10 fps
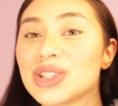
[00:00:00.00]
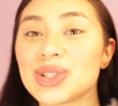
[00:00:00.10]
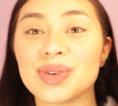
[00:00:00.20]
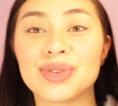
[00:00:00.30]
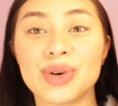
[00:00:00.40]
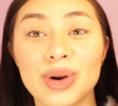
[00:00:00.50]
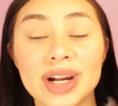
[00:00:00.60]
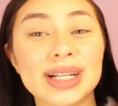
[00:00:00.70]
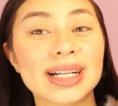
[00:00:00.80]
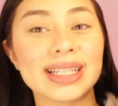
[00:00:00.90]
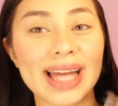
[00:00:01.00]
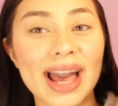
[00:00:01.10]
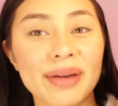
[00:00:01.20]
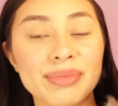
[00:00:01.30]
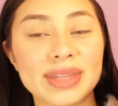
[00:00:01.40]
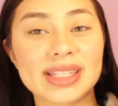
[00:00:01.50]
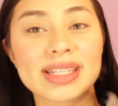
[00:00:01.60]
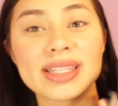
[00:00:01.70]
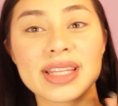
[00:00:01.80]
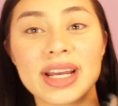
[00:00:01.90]
Sephora collab. This
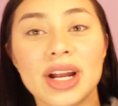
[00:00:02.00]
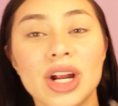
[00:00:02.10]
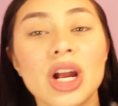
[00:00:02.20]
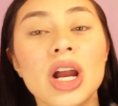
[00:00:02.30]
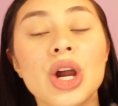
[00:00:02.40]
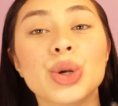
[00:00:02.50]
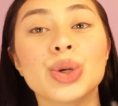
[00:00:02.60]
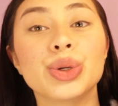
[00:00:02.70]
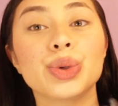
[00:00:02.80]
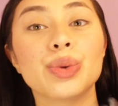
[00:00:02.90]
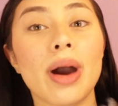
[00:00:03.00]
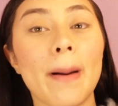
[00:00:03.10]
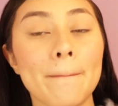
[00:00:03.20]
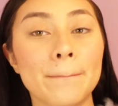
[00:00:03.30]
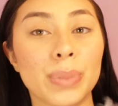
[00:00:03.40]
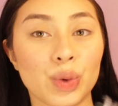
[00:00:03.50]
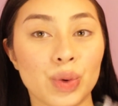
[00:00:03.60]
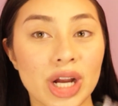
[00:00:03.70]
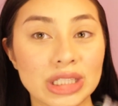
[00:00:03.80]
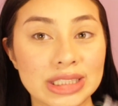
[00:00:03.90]
is their new
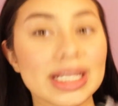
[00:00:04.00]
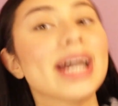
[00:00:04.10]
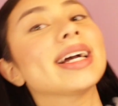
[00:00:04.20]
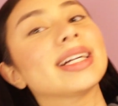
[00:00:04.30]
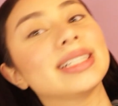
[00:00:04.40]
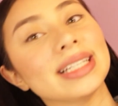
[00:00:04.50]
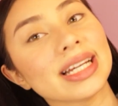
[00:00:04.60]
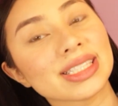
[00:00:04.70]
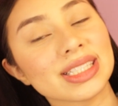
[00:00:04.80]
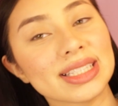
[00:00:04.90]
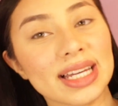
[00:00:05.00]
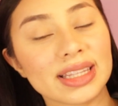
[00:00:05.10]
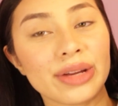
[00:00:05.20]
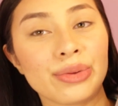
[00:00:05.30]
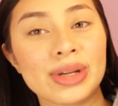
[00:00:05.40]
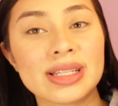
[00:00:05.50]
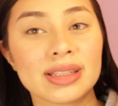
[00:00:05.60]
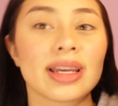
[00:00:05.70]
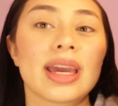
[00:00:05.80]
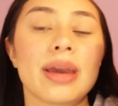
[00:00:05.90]
brush collection that they
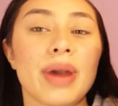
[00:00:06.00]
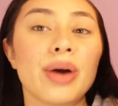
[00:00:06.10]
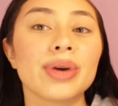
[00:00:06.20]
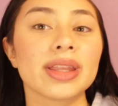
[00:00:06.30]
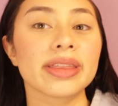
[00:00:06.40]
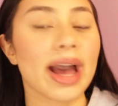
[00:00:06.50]
recently came out with.